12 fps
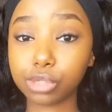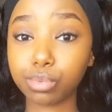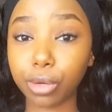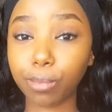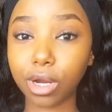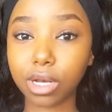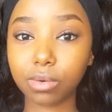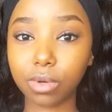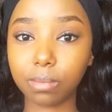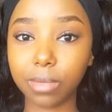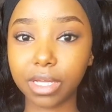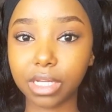the spray
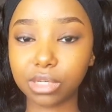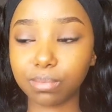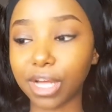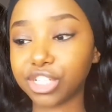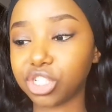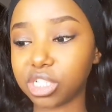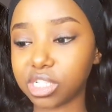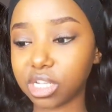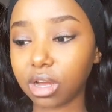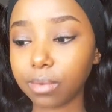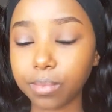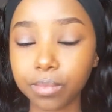bottle will make it much
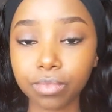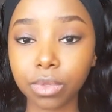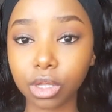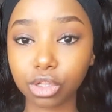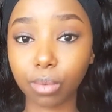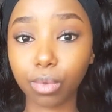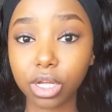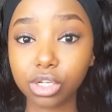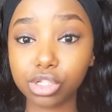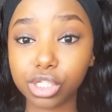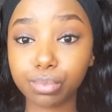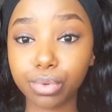easier. So I'm
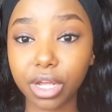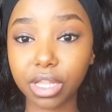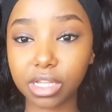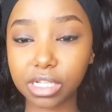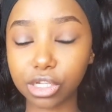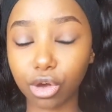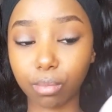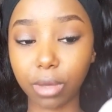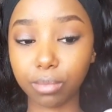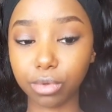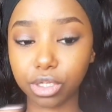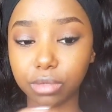going to spray this
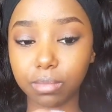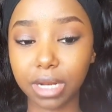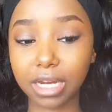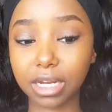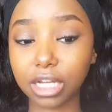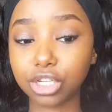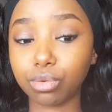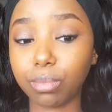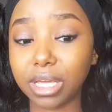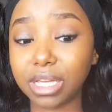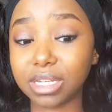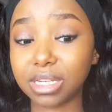on my beauty blender
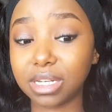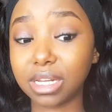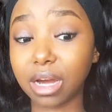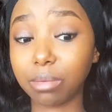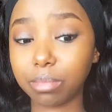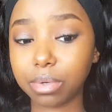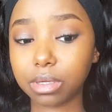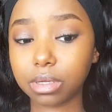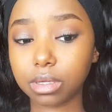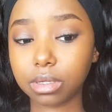to make it damp.